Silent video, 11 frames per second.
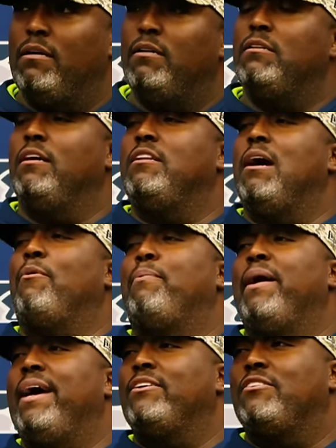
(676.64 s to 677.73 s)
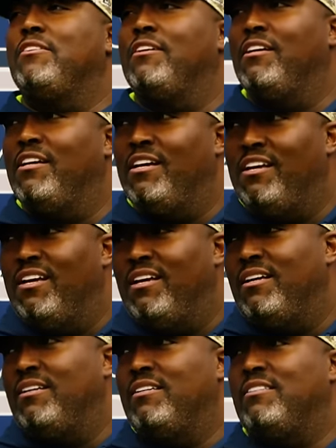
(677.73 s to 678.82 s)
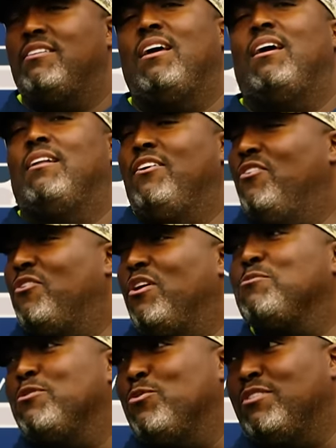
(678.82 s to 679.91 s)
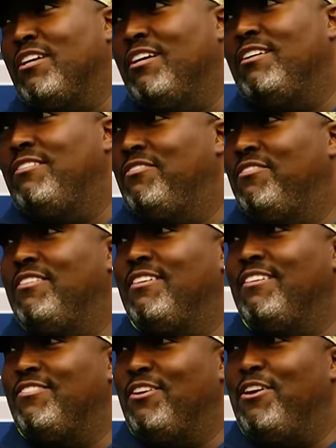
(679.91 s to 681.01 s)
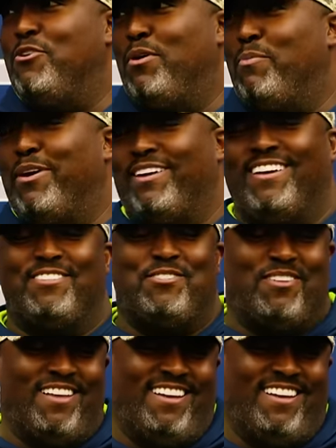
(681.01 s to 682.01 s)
The, the double pass. It's not you know Christmas was good. So now you want to bring us?